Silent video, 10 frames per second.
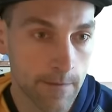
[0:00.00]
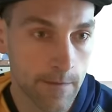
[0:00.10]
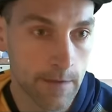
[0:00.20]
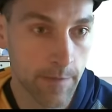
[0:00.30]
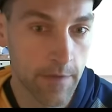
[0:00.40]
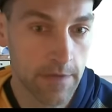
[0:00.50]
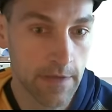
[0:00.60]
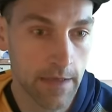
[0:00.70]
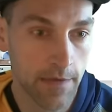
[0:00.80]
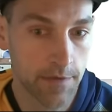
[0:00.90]
So I'm using
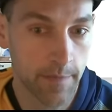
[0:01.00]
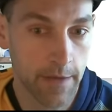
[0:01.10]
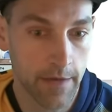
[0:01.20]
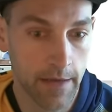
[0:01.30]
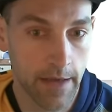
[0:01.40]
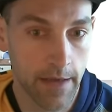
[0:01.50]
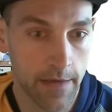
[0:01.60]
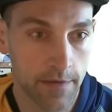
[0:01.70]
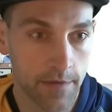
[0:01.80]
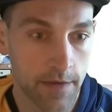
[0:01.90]
that extra mana that I
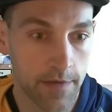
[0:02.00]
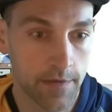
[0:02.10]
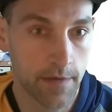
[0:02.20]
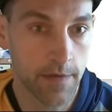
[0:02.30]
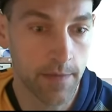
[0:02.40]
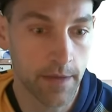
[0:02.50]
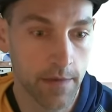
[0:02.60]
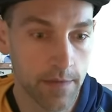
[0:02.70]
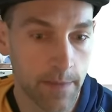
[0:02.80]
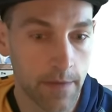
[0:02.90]
had, trying to draw into a
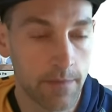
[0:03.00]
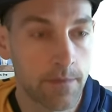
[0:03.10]
counterspell,